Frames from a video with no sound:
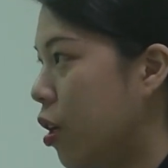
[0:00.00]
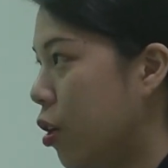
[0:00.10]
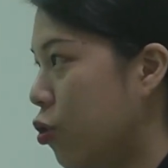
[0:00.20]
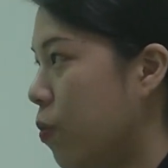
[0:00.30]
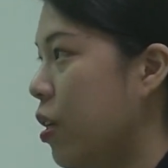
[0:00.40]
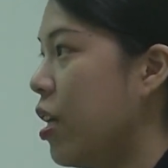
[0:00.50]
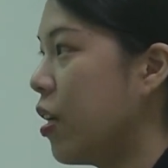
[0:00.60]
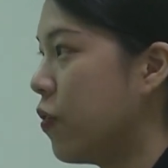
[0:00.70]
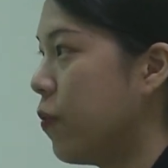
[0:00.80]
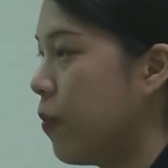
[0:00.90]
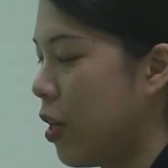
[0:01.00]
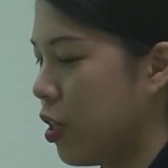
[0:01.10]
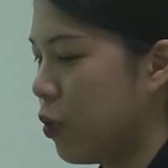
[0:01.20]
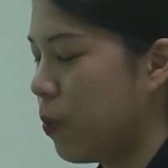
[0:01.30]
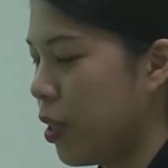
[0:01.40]
Germany,
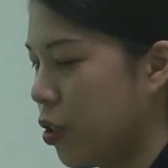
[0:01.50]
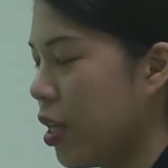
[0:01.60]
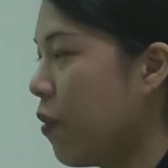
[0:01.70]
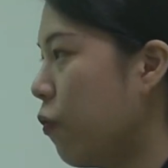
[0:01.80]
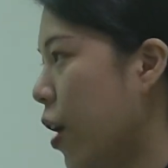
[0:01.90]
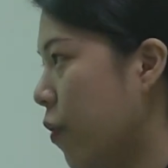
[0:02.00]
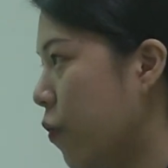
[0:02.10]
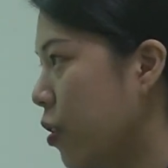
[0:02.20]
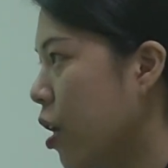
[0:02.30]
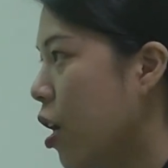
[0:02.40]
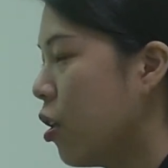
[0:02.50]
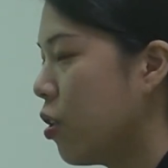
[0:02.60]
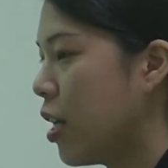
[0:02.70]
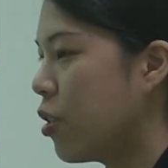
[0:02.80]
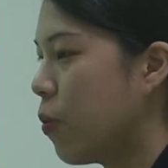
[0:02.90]
especially in Frankfurt.
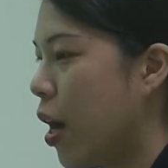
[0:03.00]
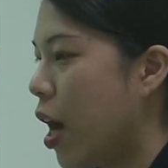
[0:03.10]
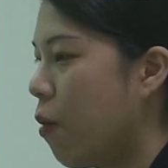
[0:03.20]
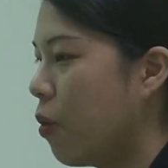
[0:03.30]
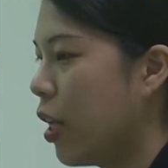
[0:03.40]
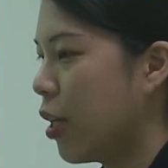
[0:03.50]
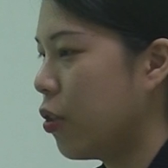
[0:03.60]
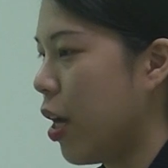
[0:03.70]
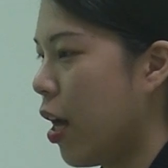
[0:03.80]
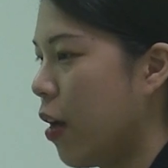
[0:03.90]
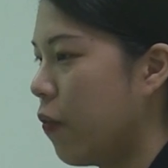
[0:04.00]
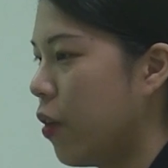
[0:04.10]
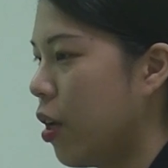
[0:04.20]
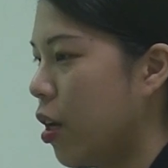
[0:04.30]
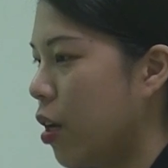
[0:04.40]
So that's why I would like to have
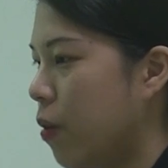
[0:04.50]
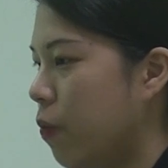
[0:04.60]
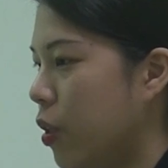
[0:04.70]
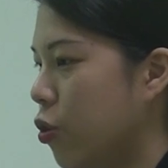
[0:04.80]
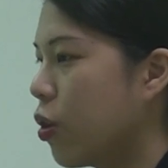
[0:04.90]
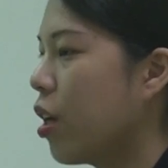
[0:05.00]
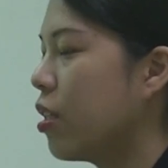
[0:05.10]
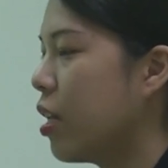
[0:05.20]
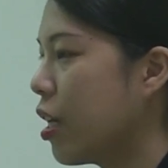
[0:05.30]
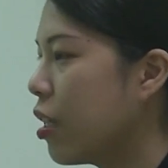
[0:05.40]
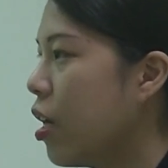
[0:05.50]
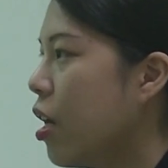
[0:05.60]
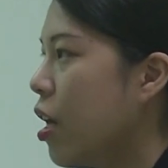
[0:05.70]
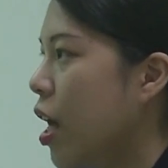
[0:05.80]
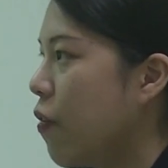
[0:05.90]
to conduct
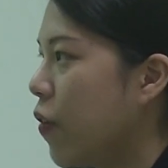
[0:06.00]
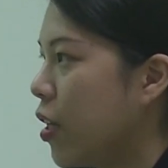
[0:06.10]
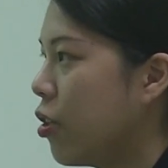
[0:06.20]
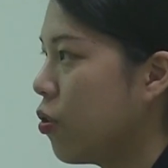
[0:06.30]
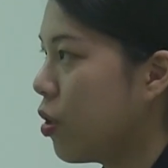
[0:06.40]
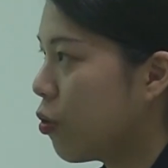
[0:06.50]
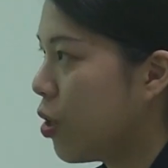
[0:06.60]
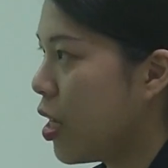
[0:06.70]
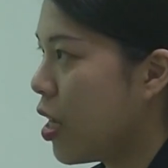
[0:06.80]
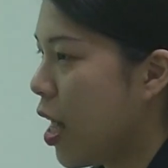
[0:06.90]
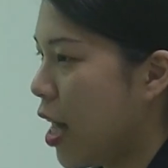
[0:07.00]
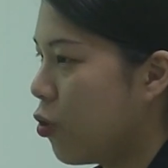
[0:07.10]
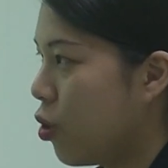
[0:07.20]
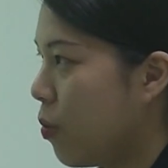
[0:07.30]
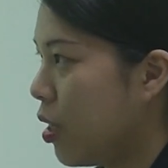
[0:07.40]
a financial degree
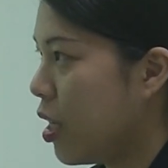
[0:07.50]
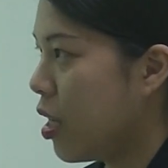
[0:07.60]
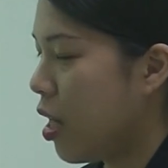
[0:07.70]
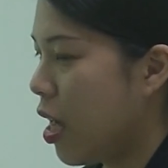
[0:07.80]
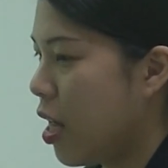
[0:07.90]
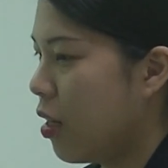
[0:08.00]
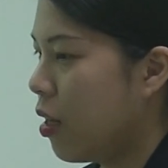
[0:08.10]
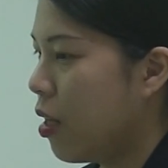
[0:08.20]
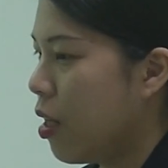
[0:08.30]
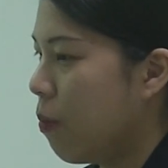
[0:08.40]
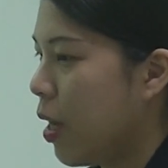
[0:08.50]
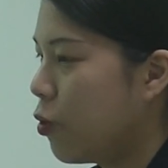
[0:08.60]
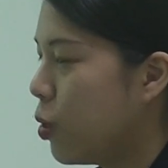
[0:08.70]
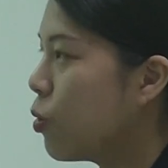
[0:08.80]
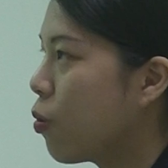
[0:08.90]
at Germany, and my
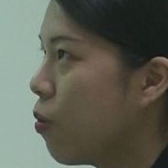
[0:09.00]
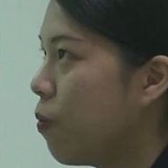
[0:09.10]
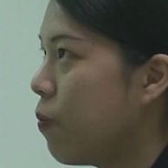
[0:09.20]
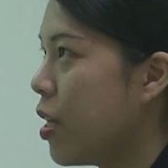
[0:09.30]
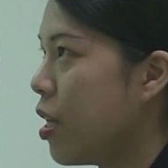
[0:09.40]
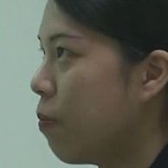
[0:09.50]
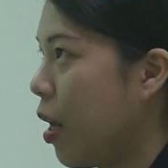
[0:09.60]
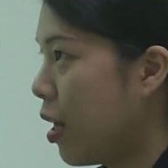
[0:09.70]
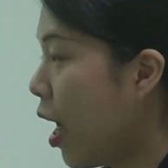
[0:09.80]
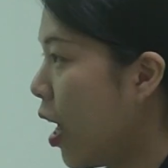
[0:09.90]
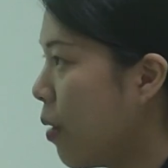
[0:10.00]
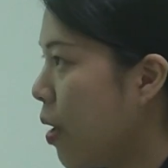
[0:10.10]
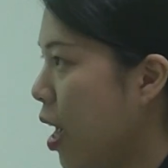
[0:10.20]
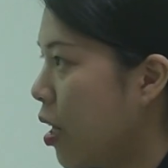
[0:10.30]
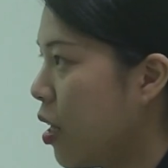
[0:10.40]
dream school will be Mannheim
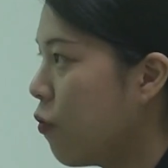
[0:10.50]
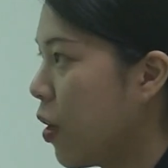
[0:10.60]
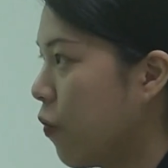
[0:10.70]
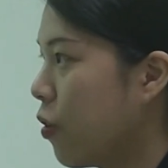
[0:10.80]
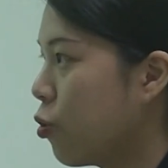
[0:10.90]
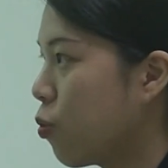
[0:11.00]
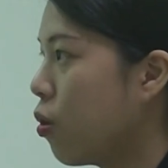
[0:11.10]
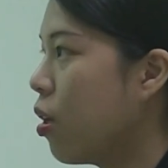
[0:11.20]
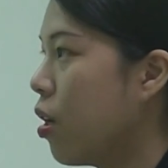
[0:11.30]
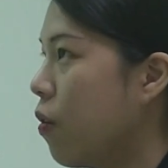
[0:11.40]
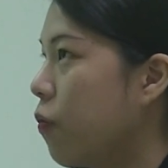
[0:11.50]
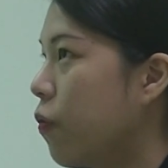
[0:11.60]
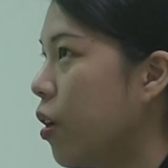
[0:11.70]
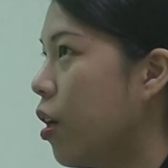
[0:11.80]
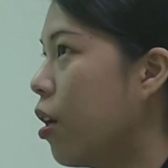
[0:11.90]
and the Frankfurt School of
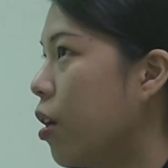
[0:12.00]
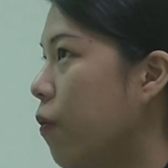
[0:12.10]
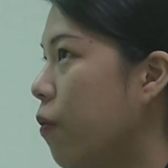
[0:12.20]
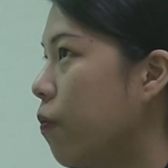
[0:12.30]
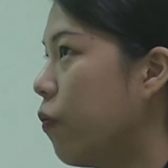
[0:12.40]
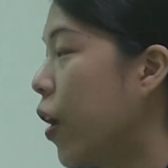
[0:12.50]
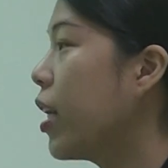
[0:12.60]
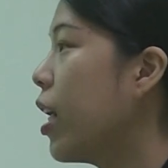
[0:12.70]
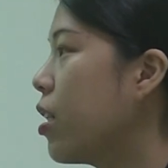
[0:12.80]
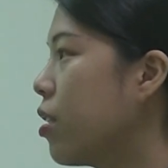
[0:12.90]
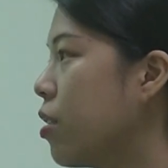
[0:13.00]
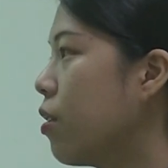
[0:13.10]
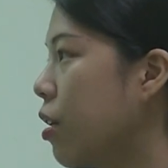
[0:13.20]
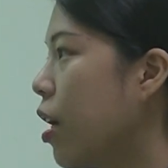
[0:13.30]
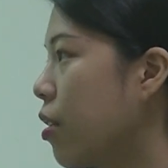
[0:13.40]

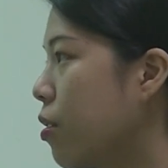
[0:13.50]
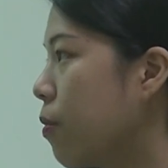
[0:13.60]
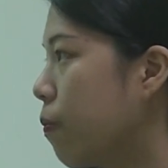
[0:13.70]
Finance. Yes.